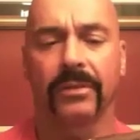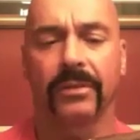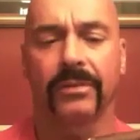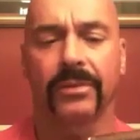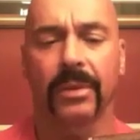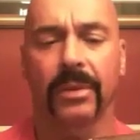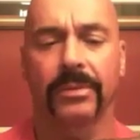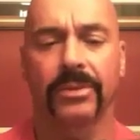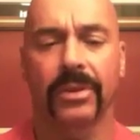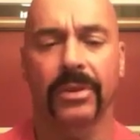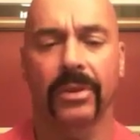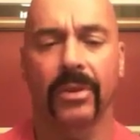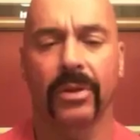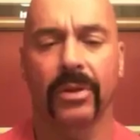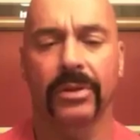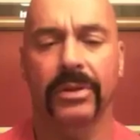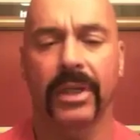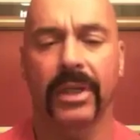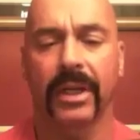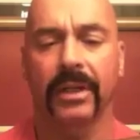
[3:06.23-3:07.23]
Some
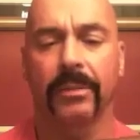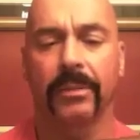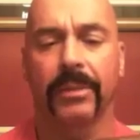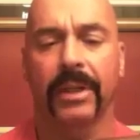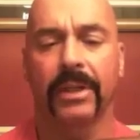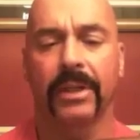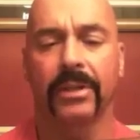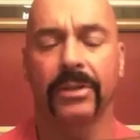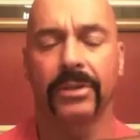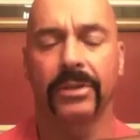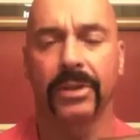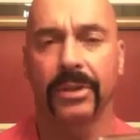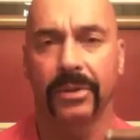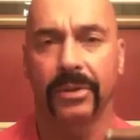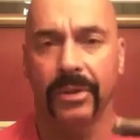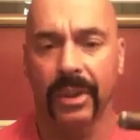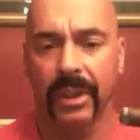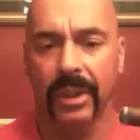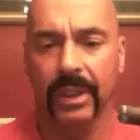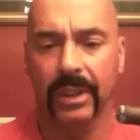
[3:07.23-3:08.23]
cigars take a minute or
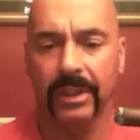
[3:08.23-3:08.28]
two.